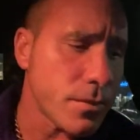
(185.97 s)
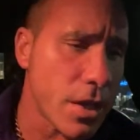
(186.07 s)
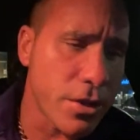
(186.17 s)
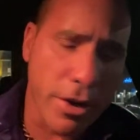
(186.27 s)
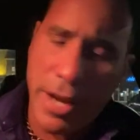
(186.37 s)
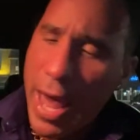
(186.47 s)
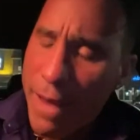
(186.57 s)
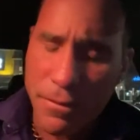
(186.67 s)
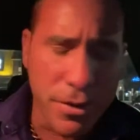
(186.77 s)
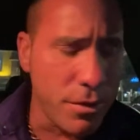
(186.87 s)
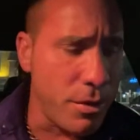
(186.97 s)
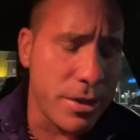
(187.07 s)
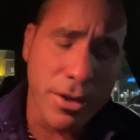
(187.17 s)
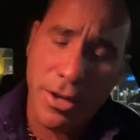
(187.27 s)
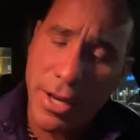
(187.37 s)
They're going to have to do it.
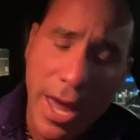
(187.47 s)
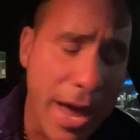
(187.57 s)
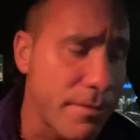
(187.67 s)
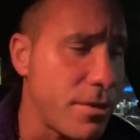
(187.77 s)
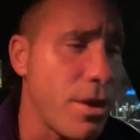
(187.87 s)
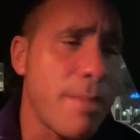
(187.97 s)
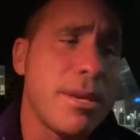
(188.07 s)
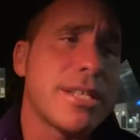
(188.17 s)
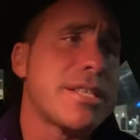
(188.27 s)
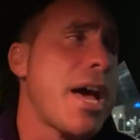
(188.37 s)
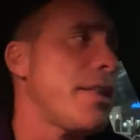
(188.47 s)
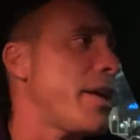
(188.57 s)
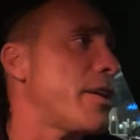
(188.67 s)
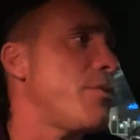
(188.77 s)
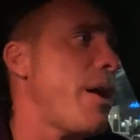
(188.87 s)
They're going to have to. I mean, it's not
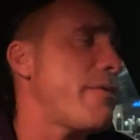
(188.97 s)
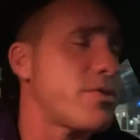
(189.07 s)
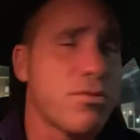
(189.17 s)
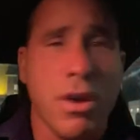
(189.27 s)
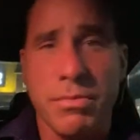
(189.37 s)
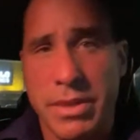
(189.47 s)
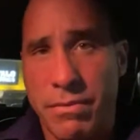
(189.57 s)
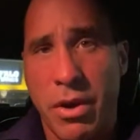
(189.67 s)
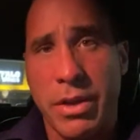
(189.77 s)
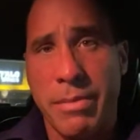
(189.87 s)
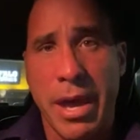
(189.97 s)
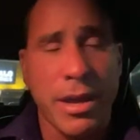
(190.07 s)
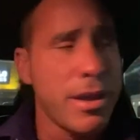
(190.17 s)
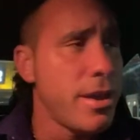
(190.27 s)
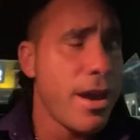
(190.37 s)
like you have scrubs at running back.
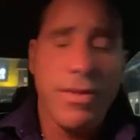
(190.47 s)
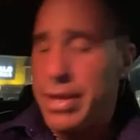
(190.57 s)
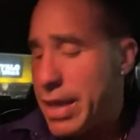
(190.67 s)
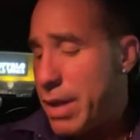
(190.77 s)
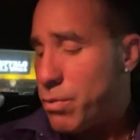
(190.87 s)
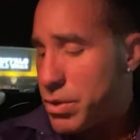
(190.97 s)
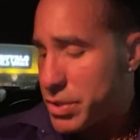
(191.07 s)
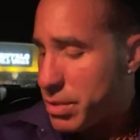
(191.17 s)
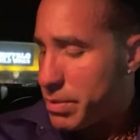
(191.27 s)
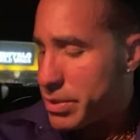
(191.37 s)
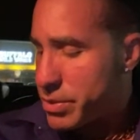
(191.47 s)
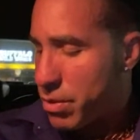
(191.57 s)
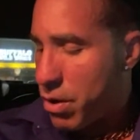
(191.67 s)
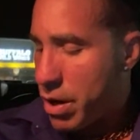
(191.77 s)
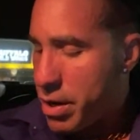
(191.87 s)
I think Gainwell's going to be a
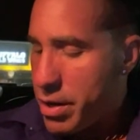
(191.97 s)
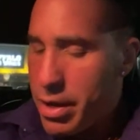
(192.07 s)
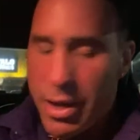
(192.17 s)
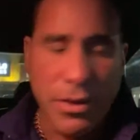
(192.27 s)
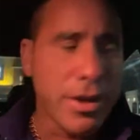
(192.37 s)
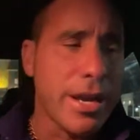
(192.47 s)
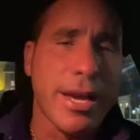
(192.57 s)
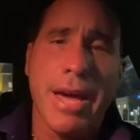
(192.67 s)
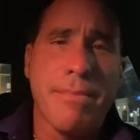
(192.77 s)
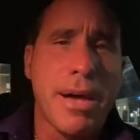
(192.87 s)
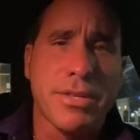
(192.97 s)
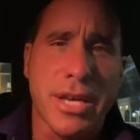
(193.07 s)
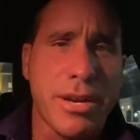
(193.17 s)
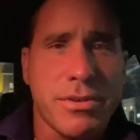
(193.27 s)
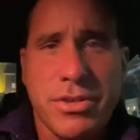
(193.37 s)
star. I think you got a guy, Miles
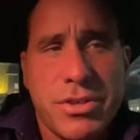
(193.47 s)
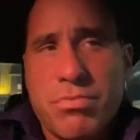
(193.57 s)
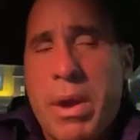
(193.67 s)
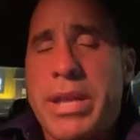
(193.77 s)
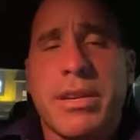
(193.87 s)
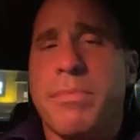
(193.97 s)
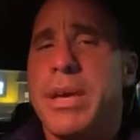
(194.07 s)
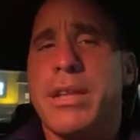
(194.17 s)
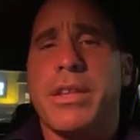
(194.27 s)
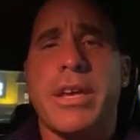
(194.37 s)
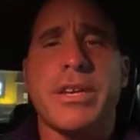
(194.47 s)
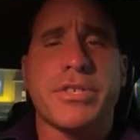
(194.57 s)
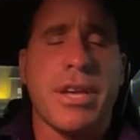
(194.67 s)
Sanders, who's just waiting to be unleashed.